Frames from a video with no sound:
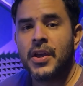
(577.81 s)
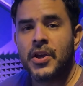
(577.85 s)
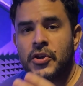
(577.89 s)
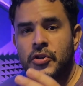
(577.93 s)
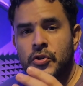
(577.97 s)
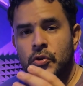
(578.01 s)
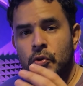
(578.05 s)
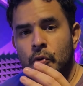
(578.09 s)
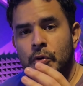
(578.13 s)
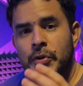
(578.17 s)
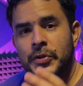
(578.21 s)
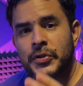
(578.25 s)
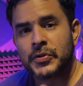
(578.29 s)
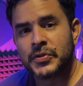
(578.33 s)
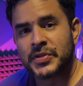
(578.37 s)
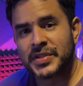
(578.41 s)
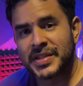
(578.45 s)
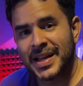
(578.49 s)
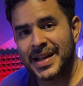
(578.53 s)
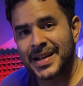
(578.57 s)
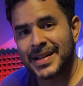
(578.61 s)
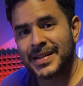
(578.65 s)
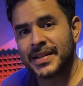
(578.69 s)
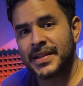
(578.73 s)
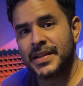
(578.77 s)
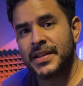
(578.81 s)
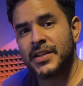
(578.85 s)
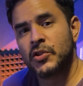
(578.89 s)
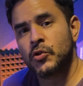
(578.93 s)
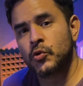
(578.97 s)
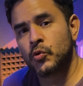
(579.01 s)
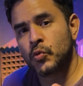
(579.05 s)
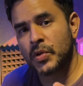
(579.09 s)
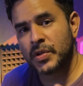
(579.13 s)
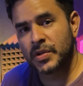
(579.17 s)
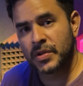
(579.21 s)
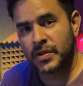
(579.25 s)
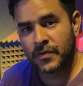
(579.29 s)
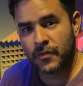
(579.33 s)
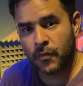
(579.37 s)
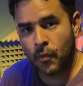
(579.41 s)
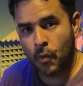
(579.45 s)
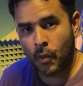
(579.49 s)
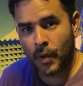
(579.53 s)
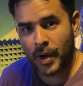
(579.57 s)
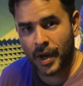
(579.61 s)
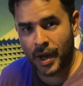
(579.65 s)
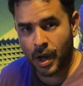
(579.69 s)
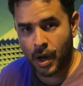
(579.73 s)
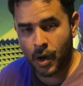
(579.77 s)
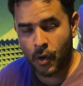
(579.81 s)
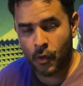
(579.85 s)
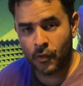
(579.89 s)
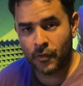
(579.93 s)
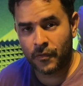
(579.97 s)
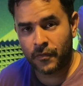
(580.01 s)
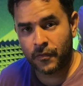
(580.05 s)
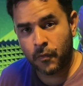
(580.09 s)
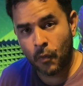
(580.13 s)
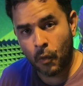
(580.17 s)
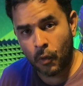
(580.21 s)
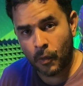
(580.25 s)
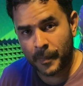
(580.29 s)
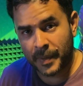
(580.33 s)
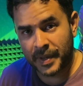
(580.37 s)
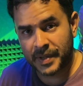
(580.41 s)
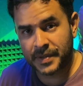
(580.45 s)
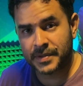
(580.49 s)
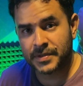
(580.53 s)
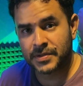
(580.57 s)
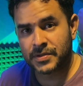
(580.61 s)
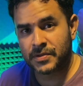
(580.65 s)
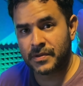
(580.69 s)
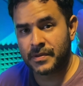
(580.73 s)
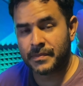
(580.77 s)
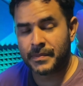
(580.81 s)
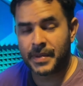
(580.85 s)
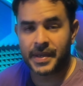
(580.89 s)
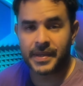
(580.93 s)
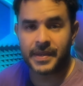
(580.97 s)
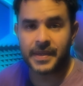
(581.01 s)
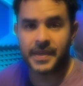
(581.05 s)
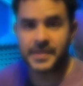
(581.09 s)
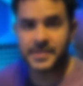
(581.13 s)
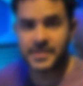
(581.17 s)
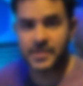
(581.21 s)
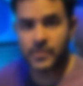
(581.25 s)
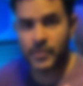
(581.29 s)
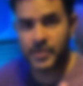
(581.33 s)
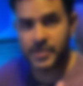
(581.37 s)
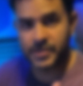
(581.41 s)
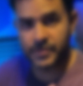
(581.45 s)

You're going to set it in 24-hour format. So in my case, it was